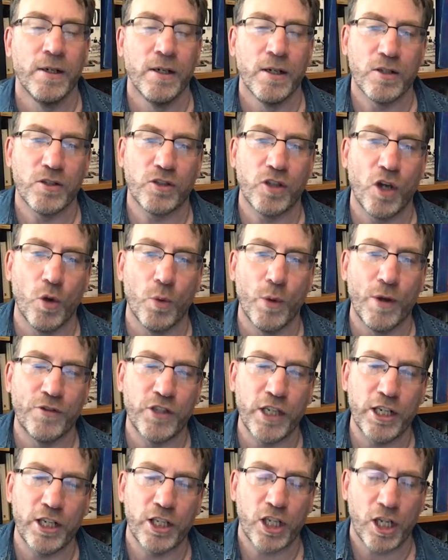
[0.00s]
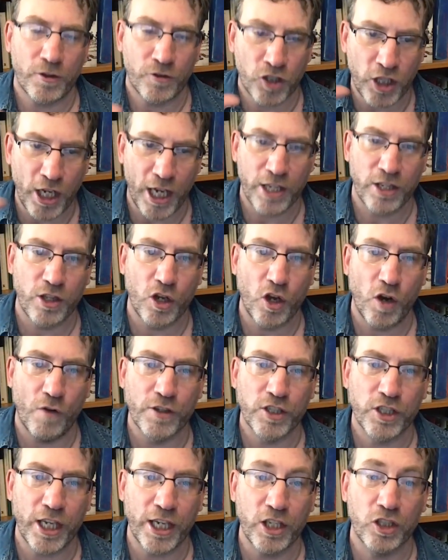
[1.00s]
So we've seen it kind of change in the
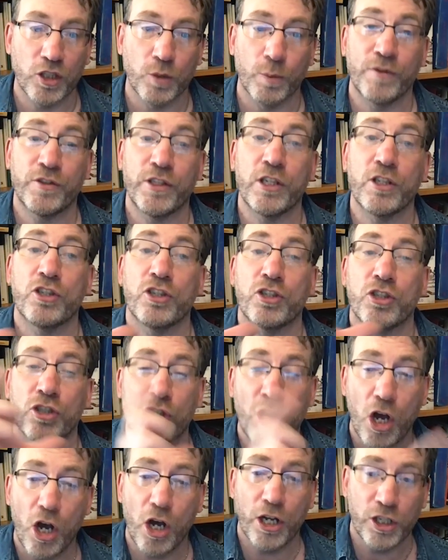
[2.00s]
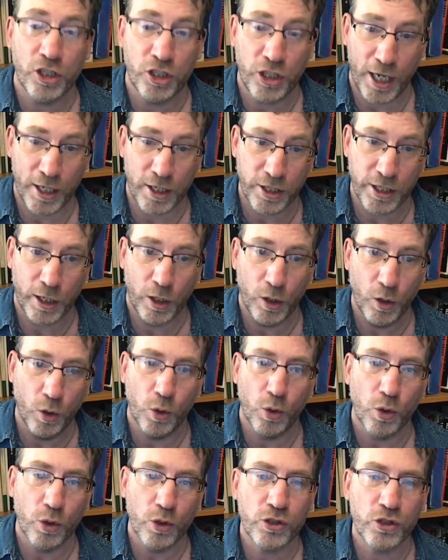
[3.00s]
conversation. We've seen certain changes in
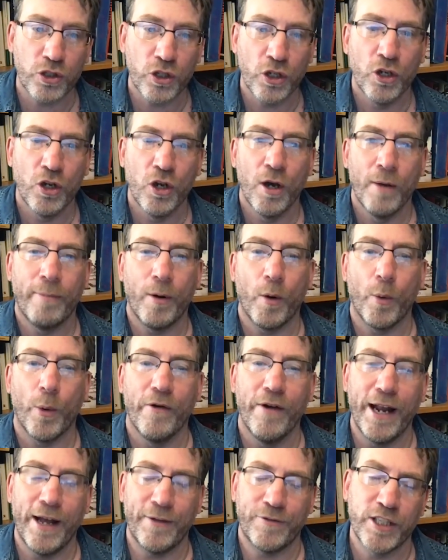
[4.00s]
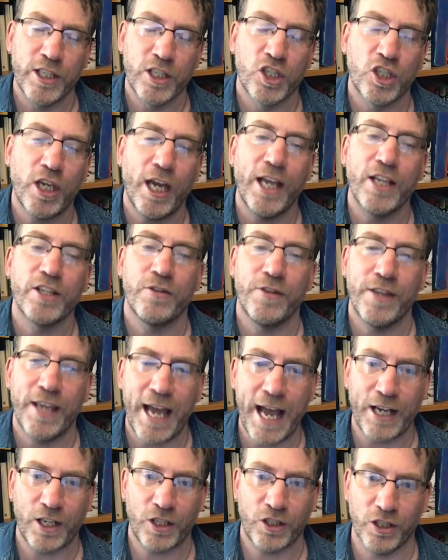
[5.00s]
laws, but we would have to see change in the
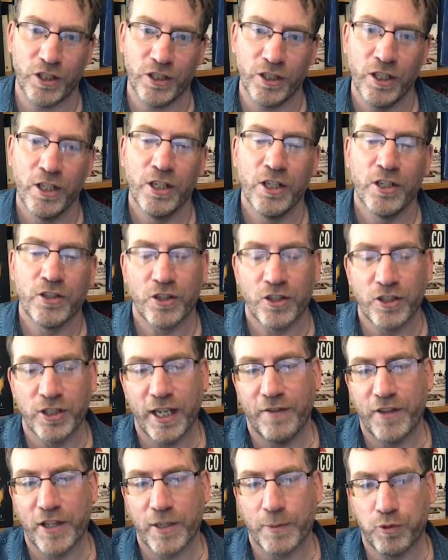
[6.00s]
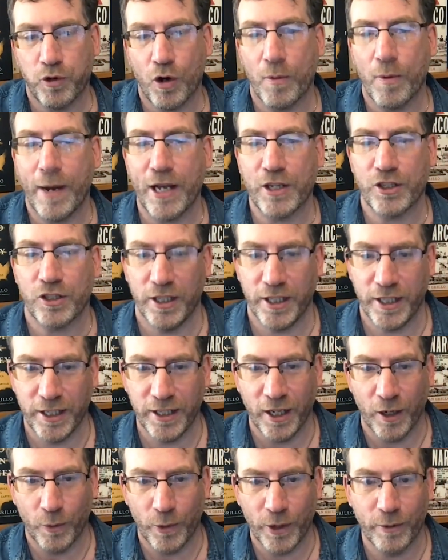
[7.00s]
action to see if this problem actually,
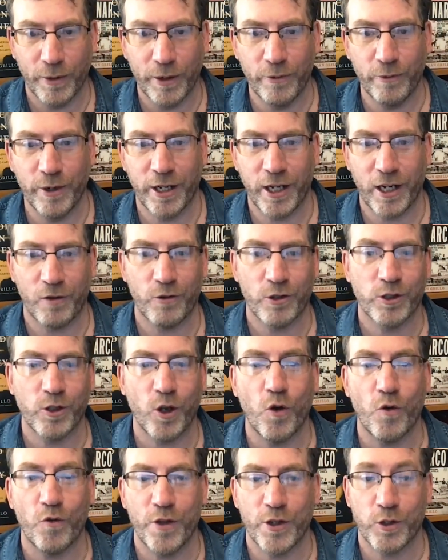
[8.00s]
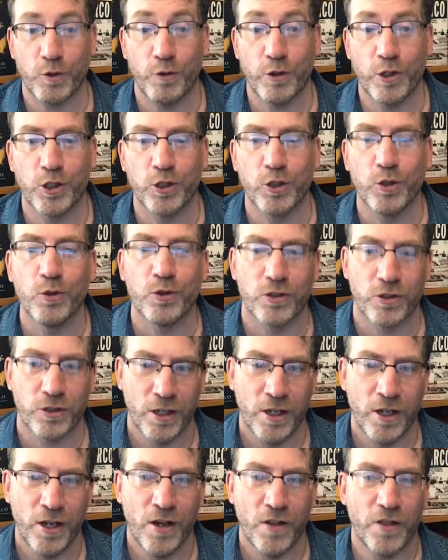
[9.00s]
we kind of resolve this or reduce
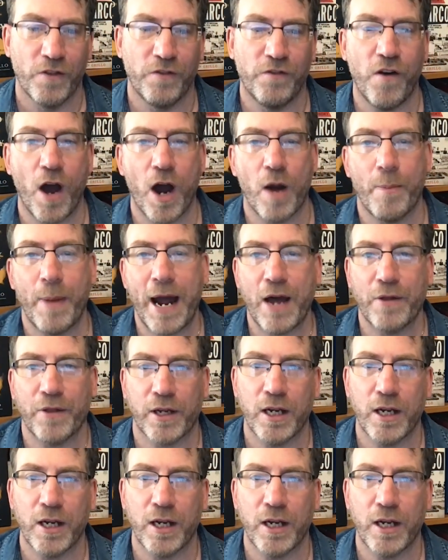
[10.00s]
the firepower of the